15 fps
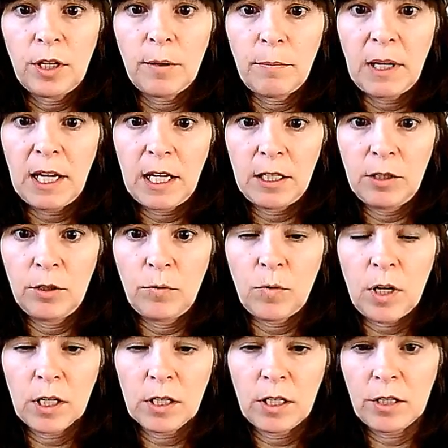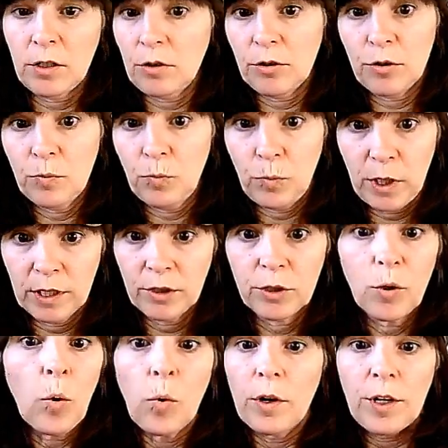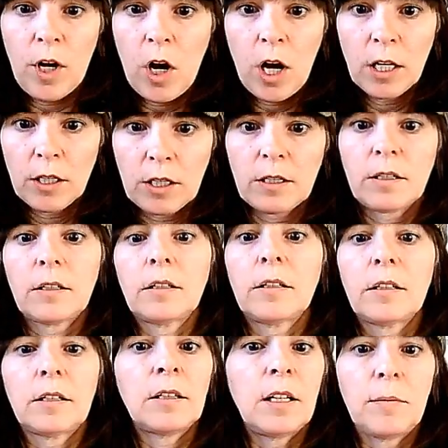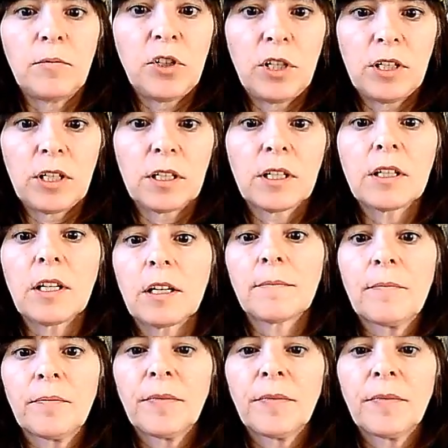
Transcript: the man who walked this earth once, or not, named Jesus said.